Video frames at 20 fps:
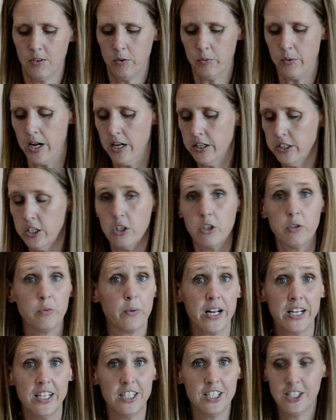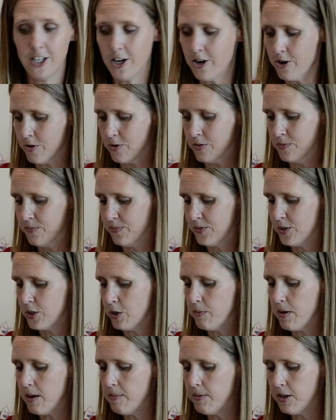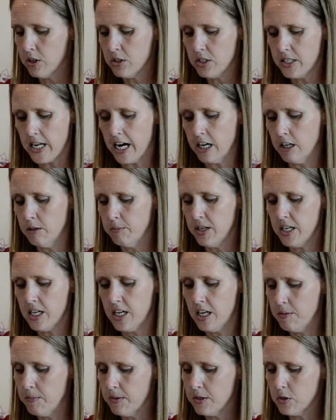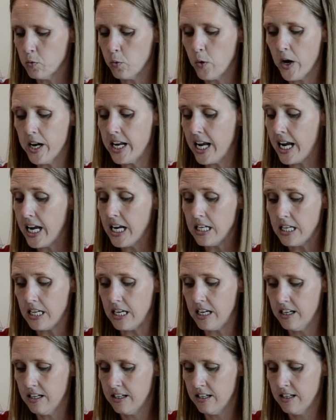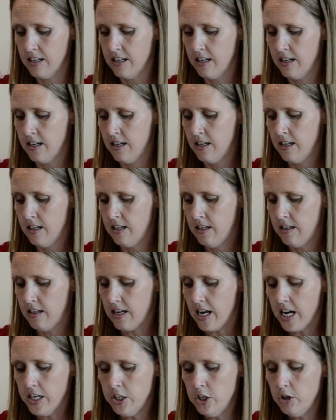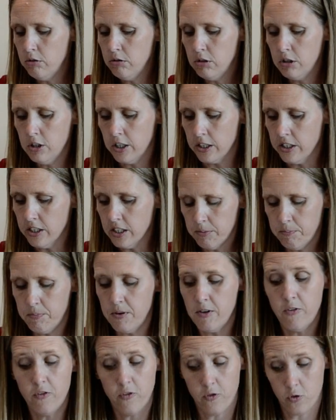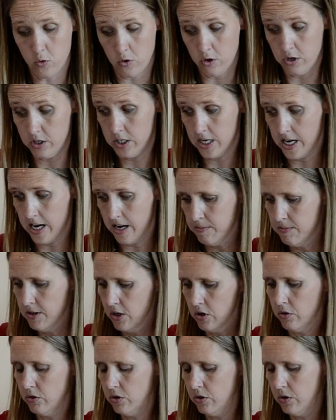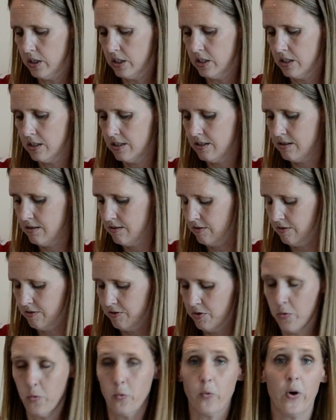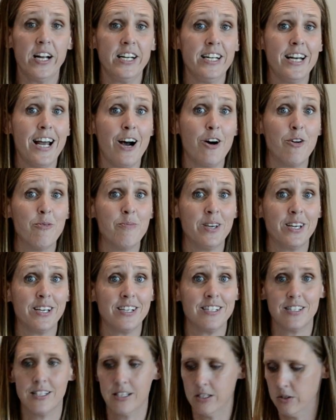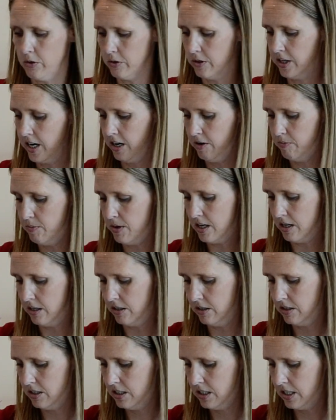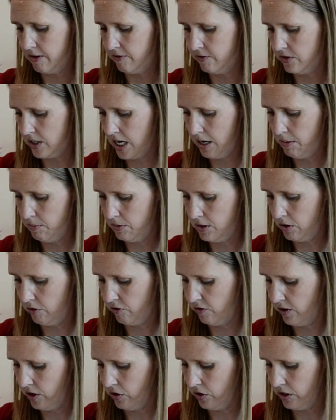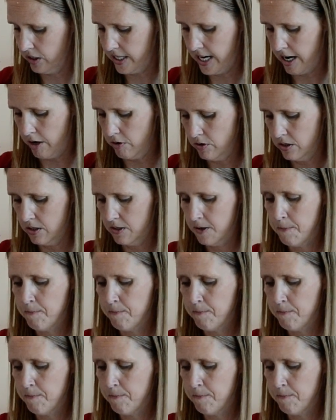Well, you're ready to go. So maybe your sacrament hymn is 180. And you look before time, you don't do this right now because this would kind of be a tough time to figure this out.